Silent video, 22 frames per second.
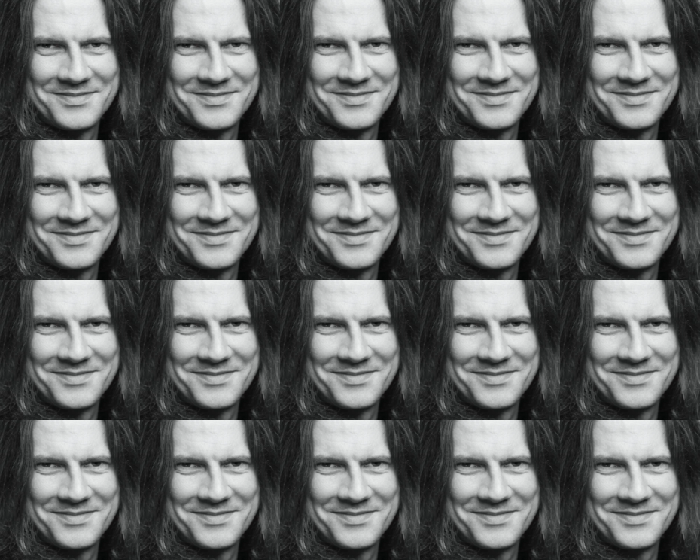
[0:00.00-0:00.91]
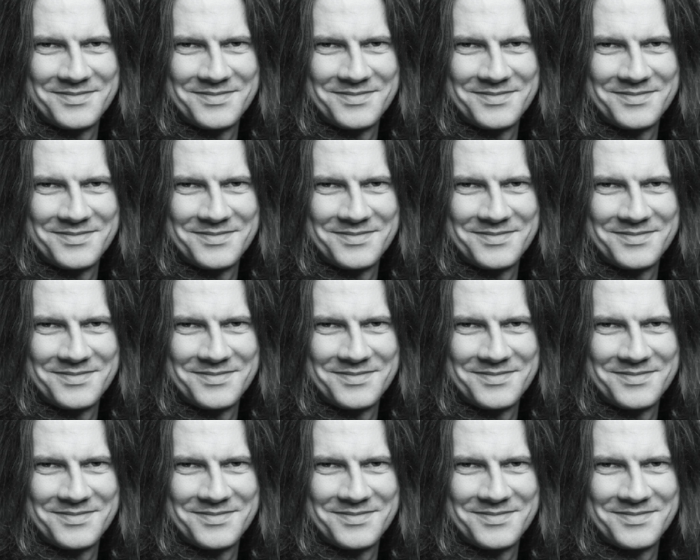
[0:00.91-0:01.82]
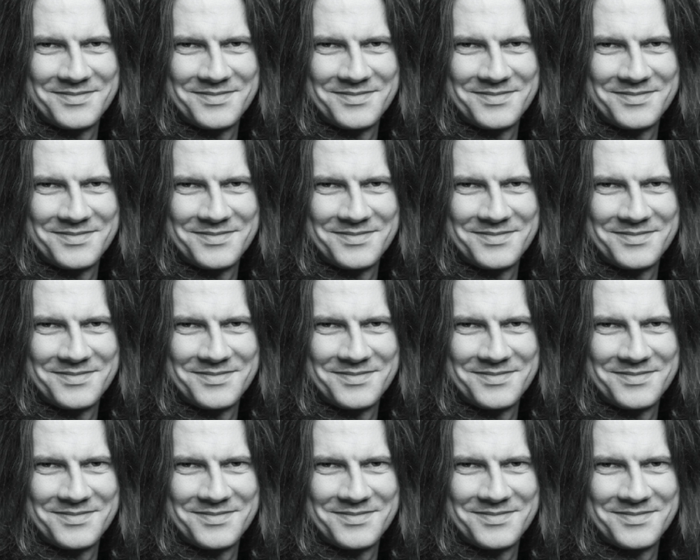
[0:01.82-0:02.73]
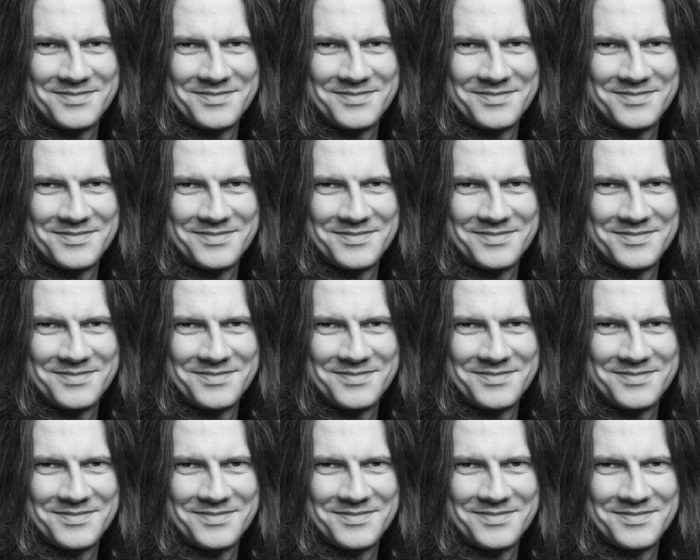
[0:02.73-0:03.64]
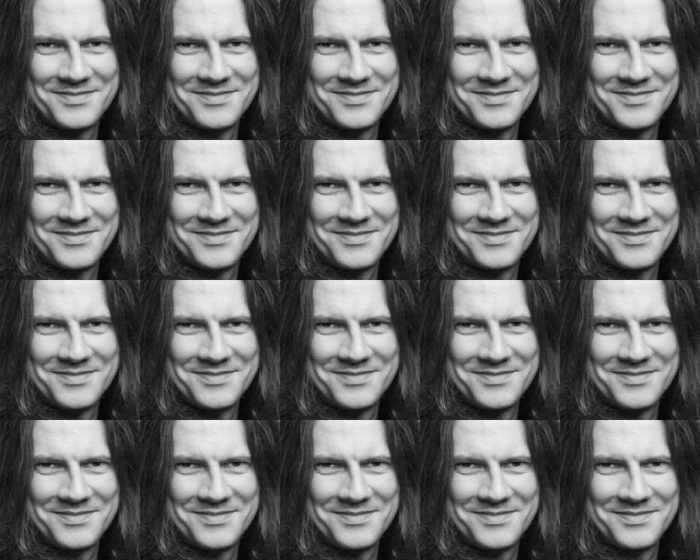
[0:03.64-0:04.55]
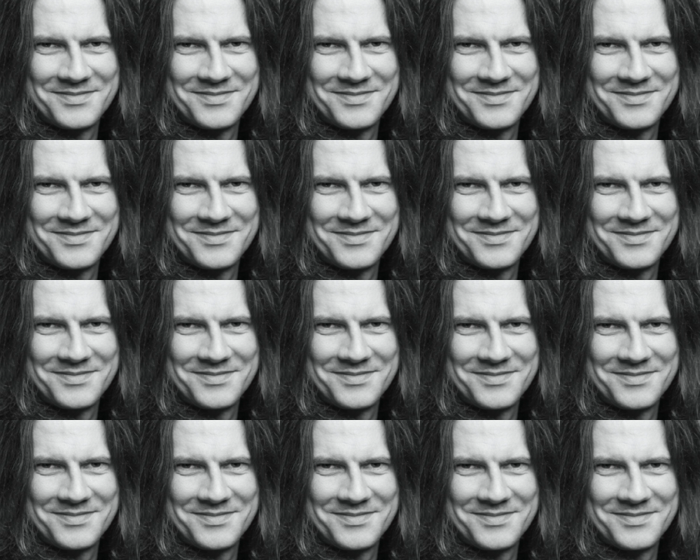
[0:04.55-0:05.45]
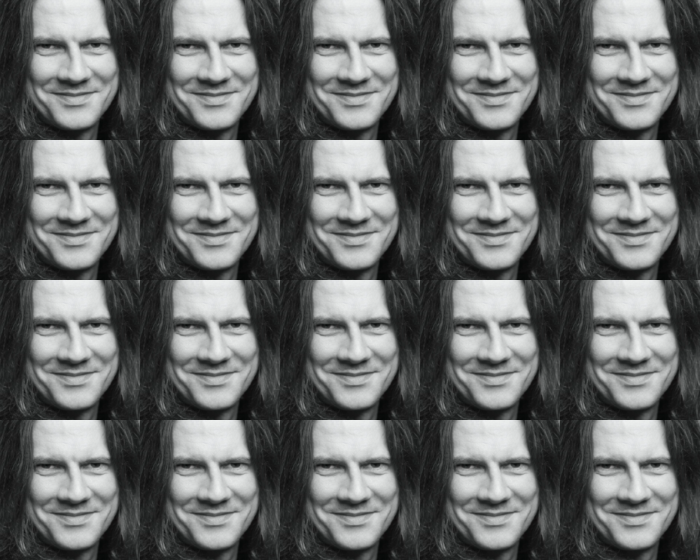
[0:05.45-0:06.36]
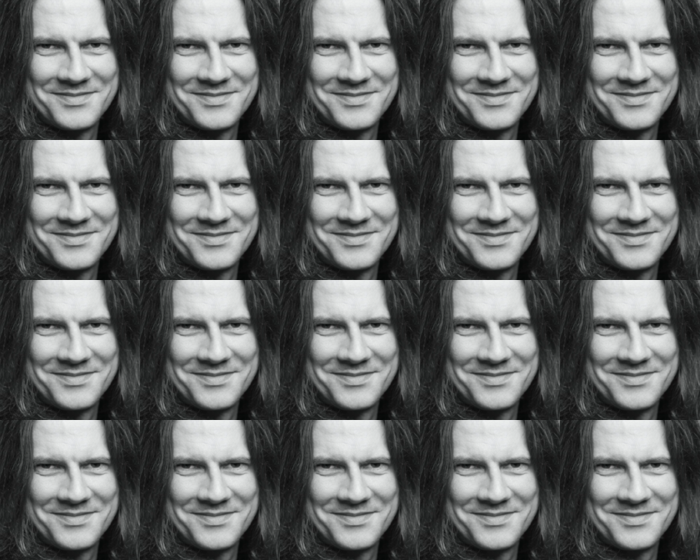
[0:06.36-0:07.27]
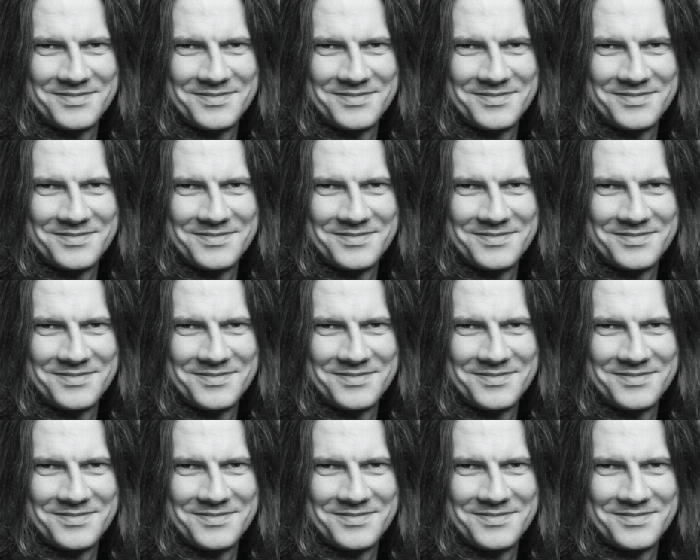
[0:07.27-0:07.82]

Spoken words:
[no speech]